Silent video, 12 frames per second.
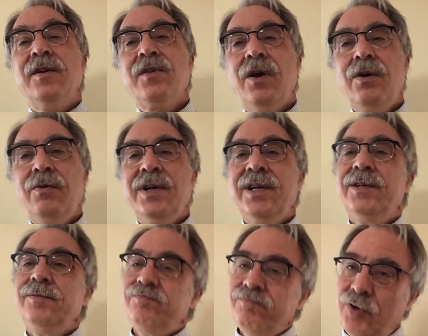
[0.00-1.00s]
So
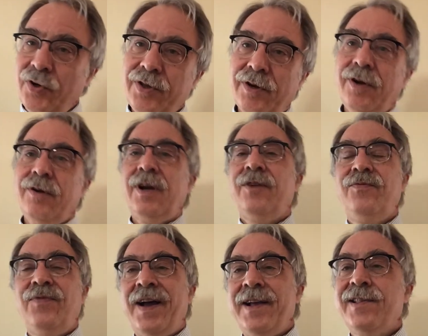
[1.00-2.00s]
we took their
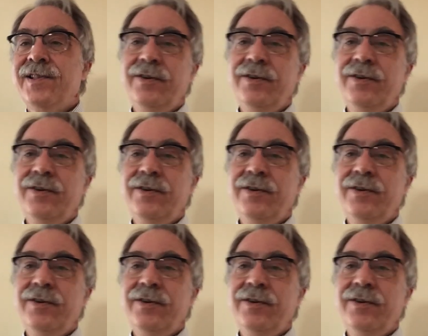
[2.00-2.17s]
advice